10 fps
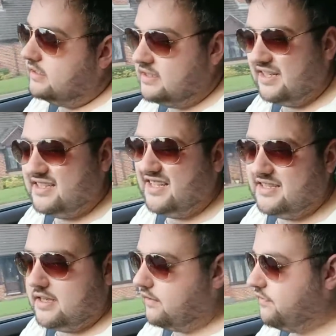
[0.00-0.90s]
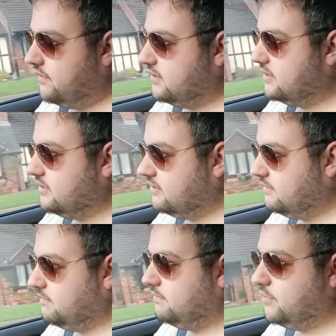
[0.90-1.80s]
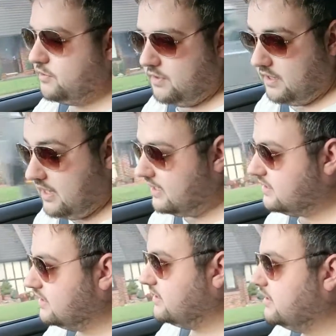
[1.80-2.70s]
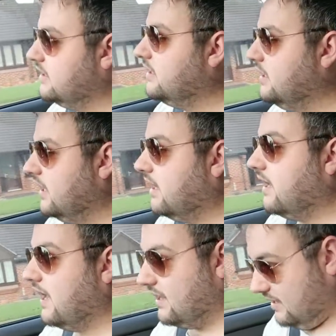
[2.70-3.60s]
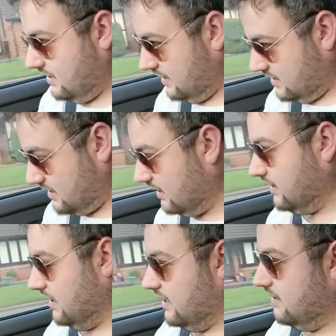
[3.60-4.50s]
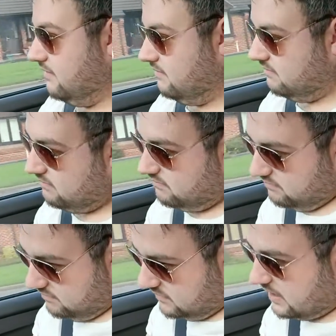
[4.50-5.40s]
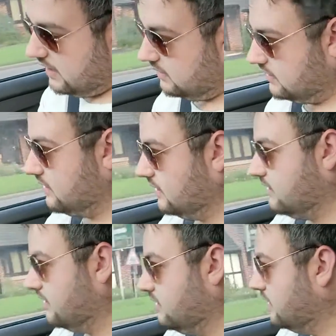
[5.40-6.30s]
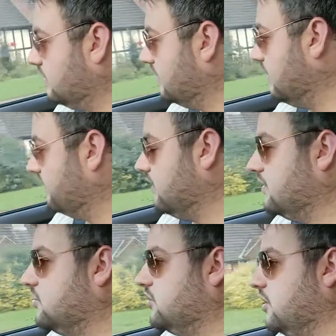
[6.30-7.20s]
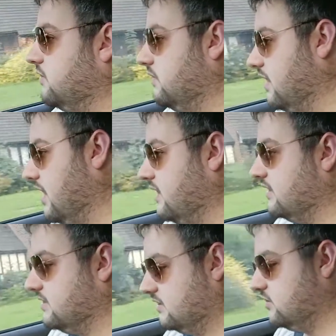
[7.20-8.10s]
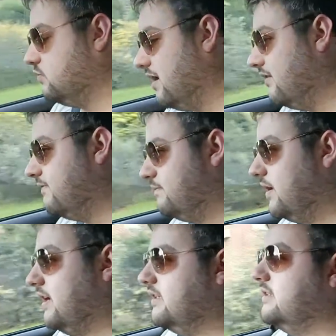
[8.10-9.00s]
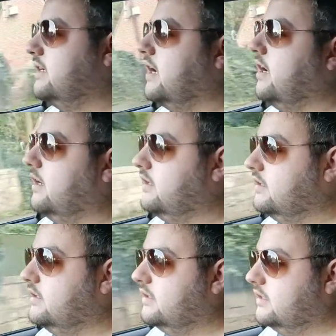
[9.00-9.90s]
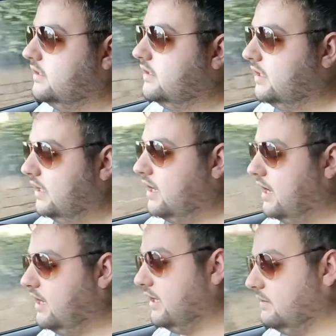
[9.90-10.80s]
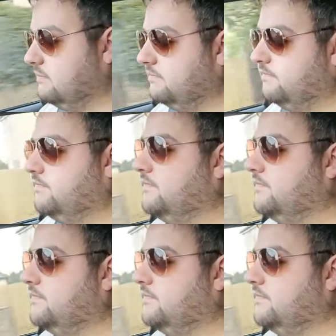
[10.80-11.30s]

6 years difference between this and the Insignia. I'll give it its due there. This is a 12 plate car, and